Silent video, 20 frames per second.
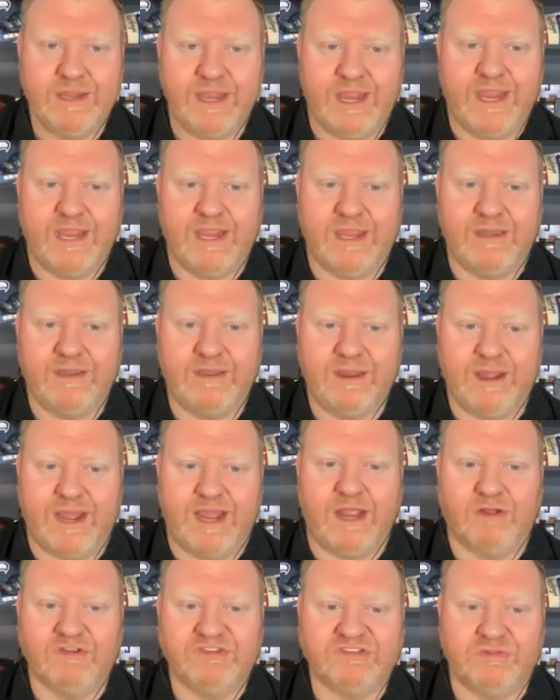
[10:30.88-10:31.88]
And
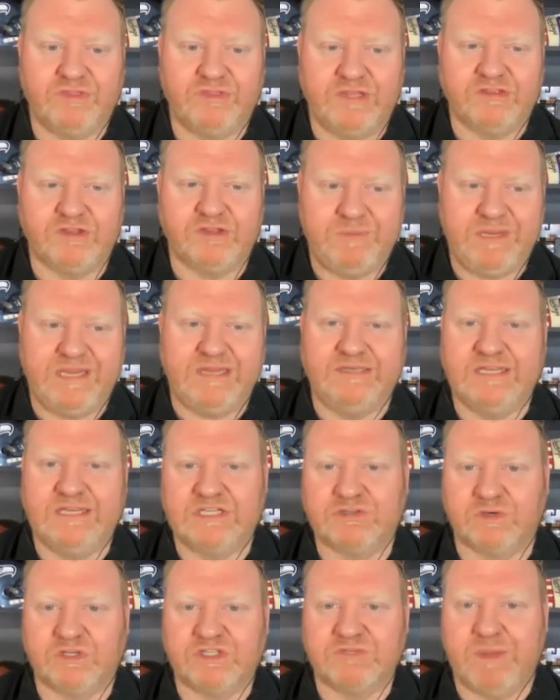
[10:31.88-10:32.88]
I also think they're being
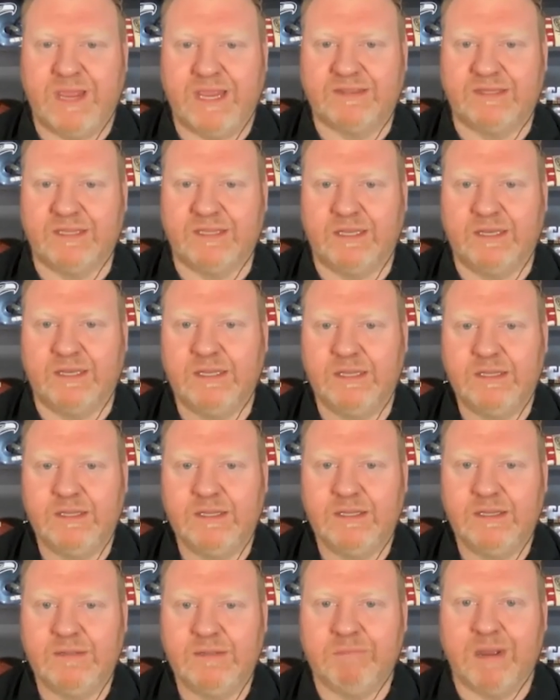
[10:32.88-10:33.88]
disrespected
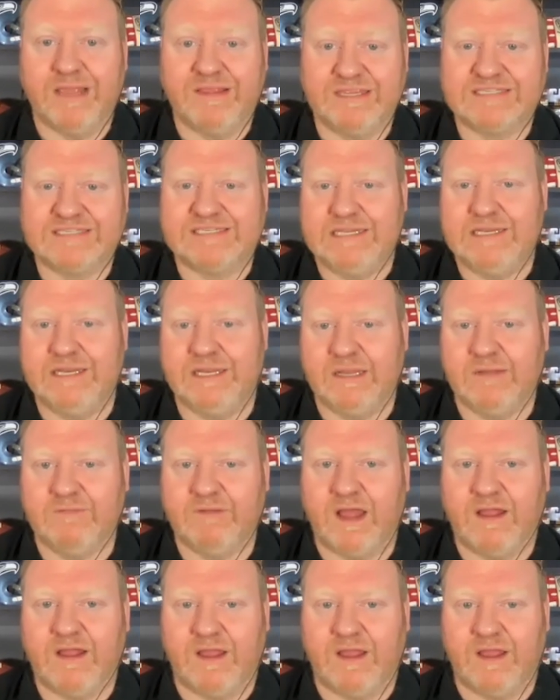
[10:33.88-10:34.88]
by the seeding
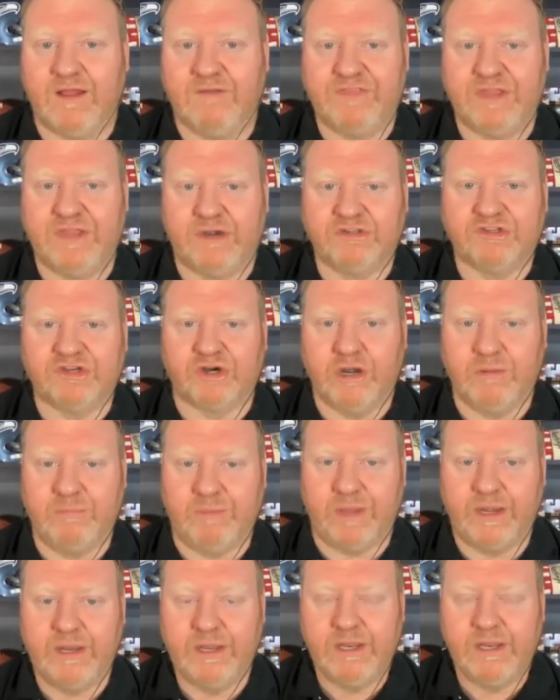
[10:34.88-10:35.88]
of their
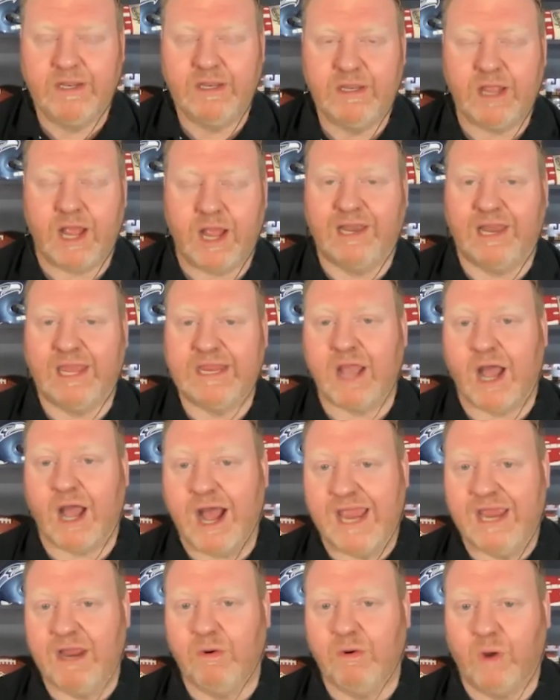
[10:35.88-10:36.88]
tournament. Yeah. I like
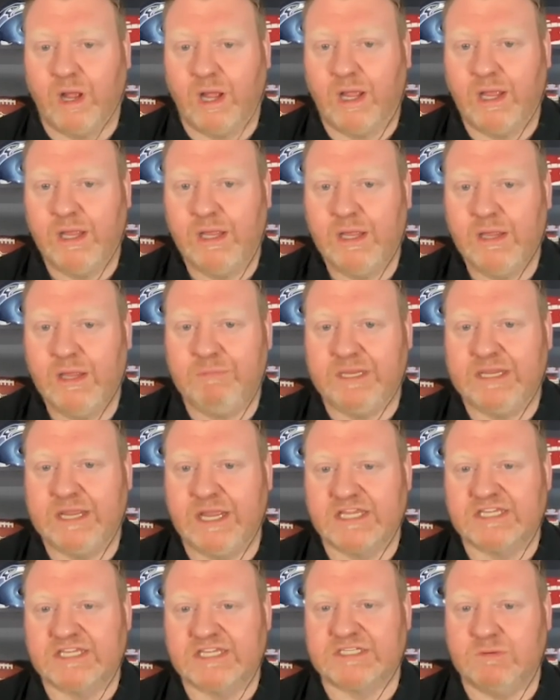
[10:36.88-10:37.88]
Iowa
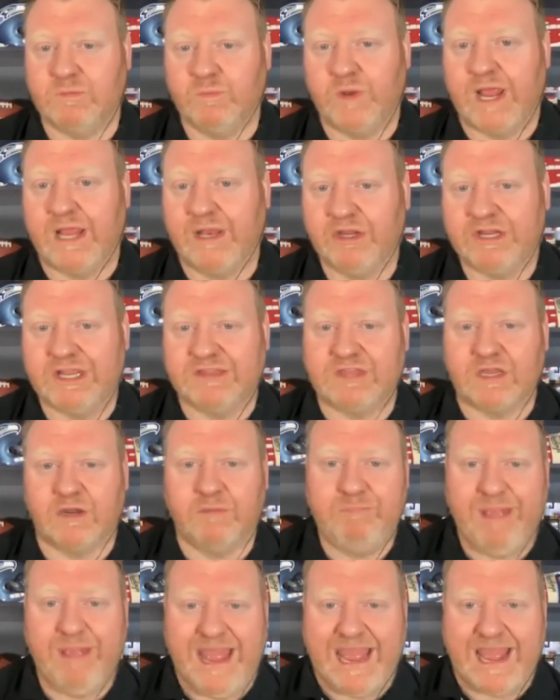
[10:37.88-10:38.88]
because when I look at their
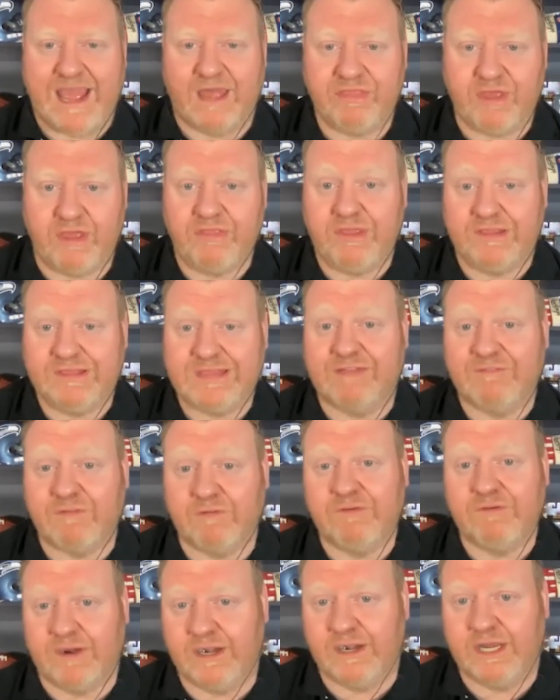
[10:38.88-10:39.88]
path, I think they have a
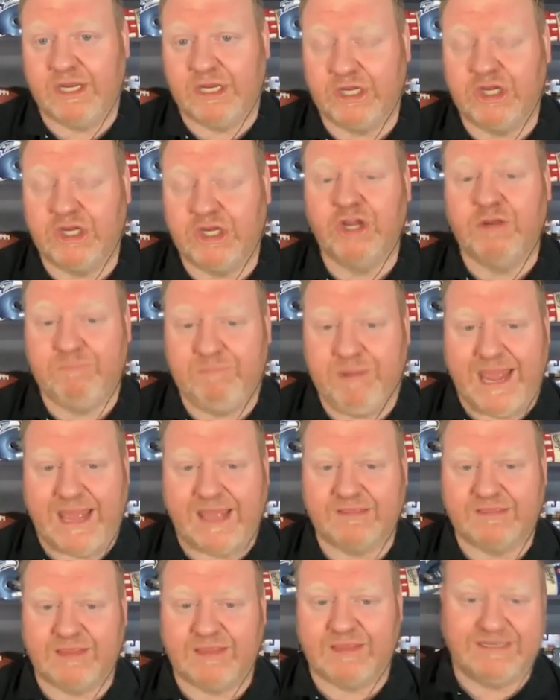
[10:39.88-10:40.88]
very good path,
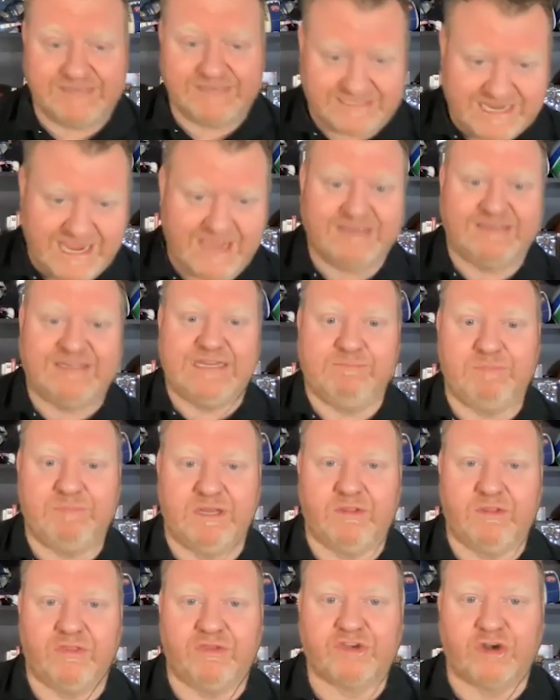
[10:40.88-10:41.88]
like, to get deep
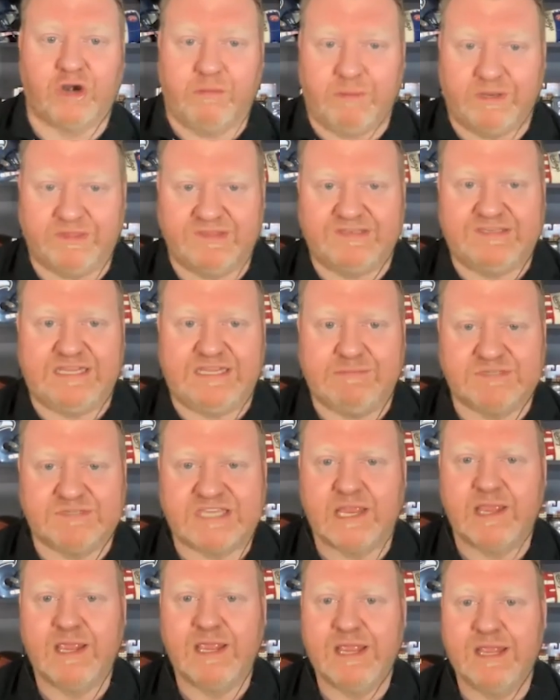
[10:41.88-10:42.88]
into the tournament. The teams
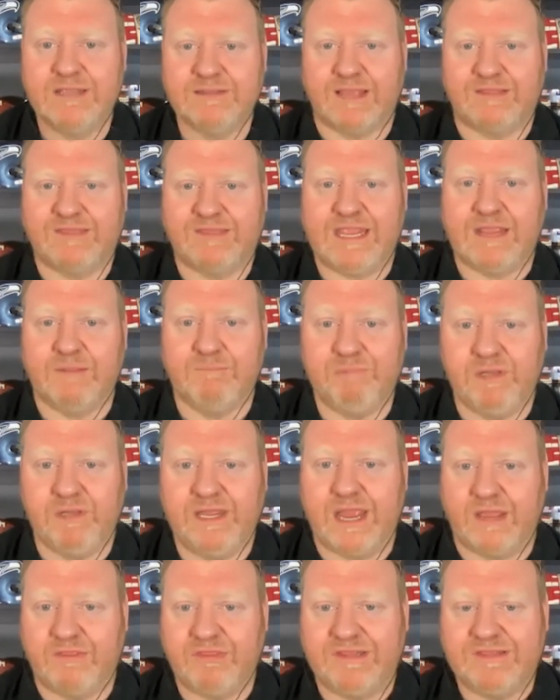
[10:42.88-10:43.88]
that they can
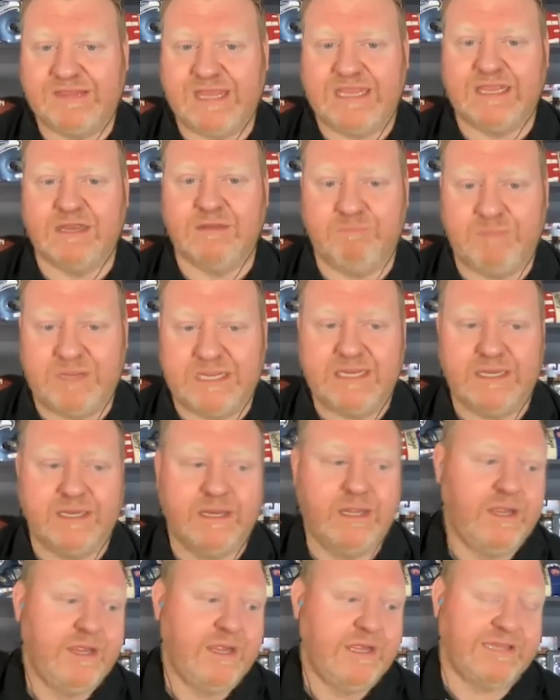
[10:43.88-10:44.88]
play, I think they can beat.
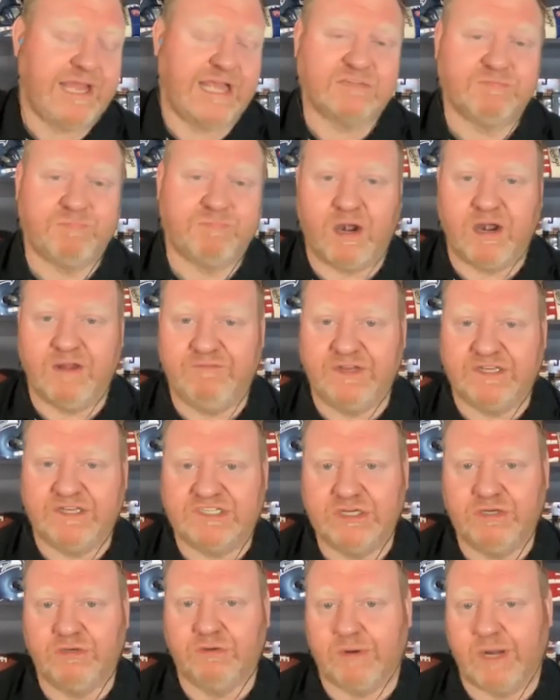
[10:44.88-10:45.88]
That's part of it
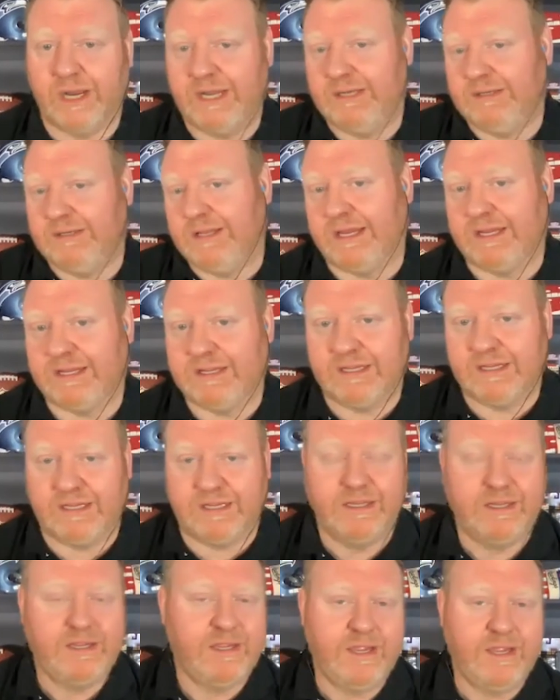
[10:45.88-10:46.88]
too, right? Like,
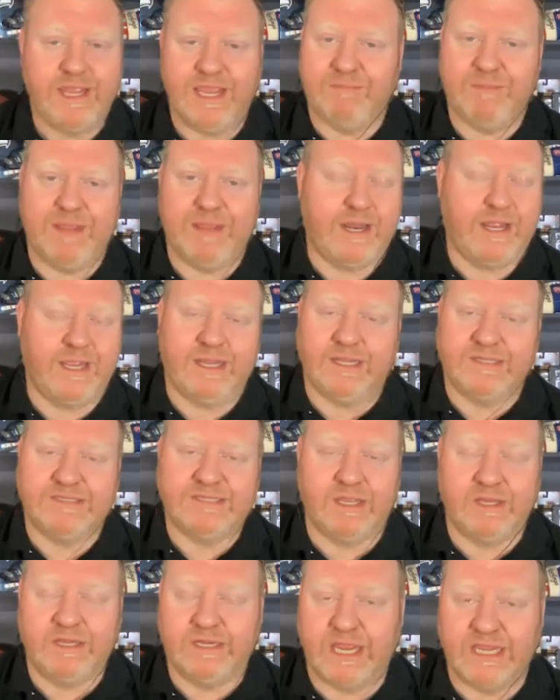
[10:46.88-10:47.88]
hey man, I got to
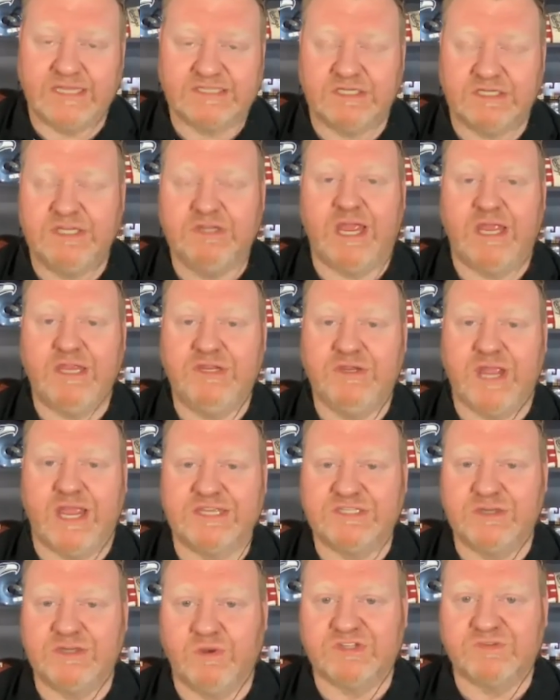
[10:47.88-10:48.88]
tell you guys, you
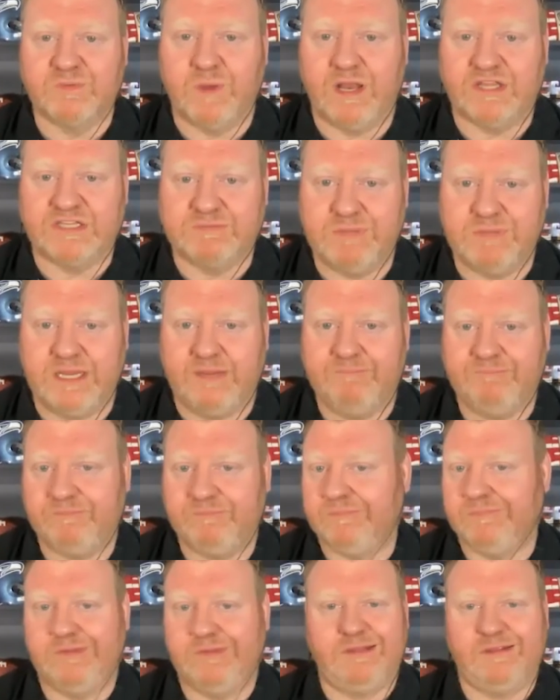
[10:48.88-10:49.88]
guys know as well as me,
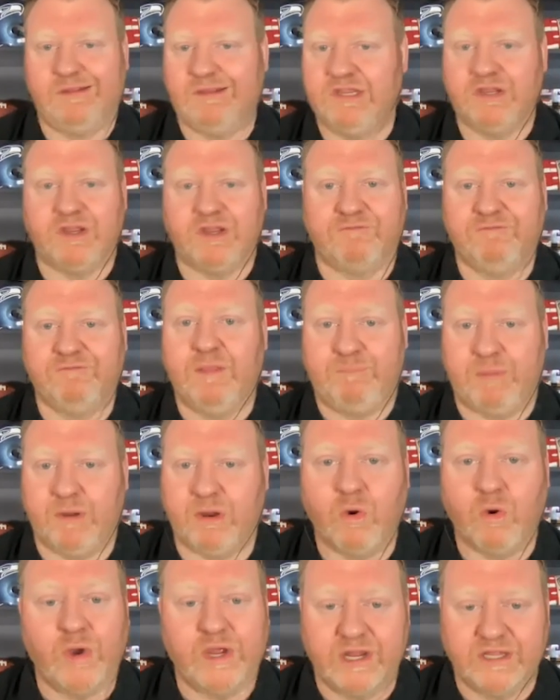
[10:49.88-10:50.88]
you can flip a
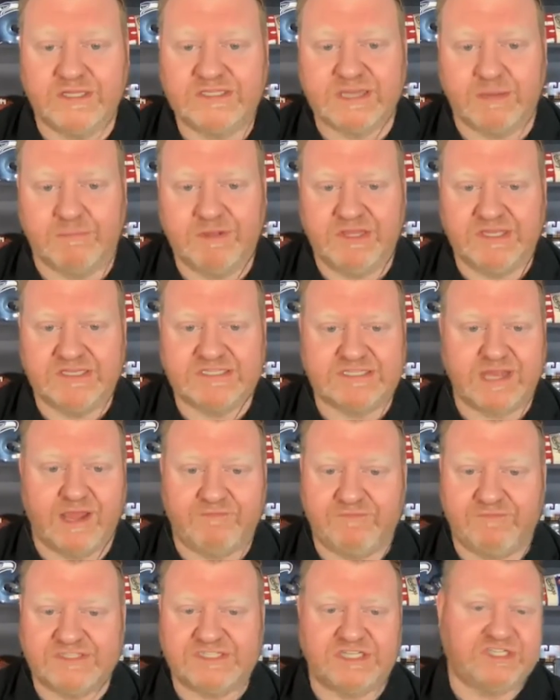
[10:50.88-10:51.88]
coin on some of this
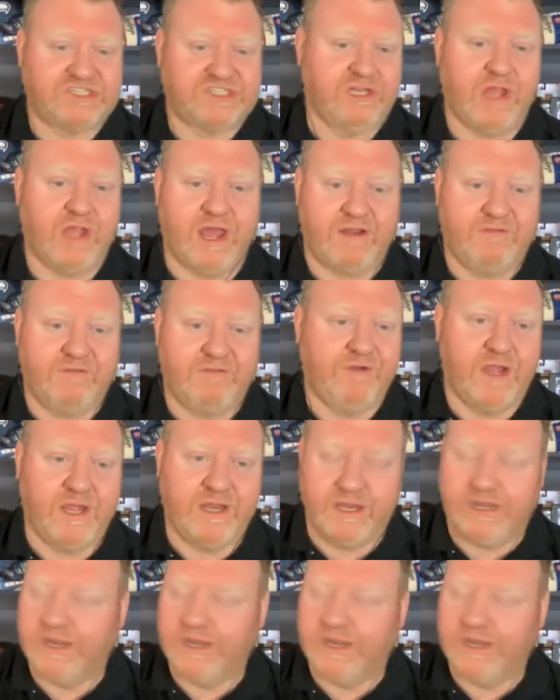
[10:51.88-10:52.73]
stuff. It's just a lot of fun.